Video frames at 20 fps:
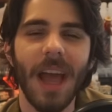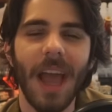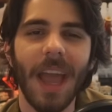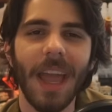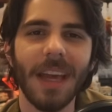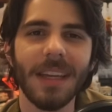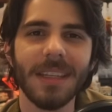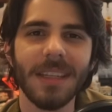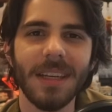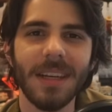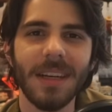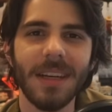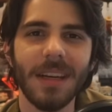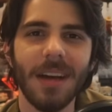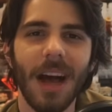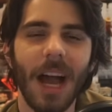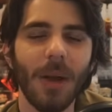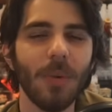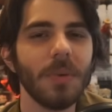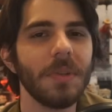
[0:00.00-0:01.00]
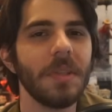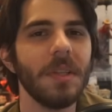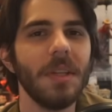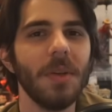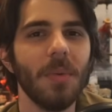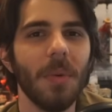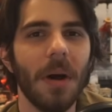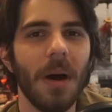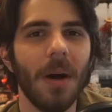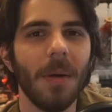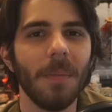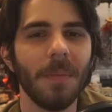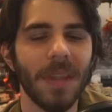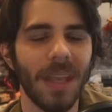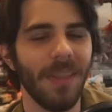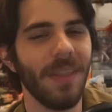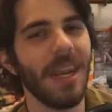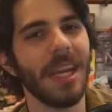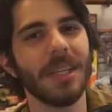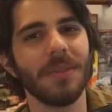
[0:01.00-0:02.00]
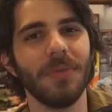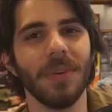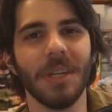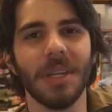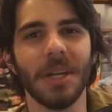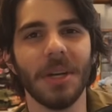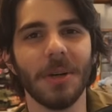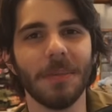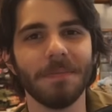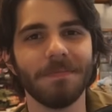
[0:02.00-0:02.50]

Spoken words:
and I will see you all in the next video.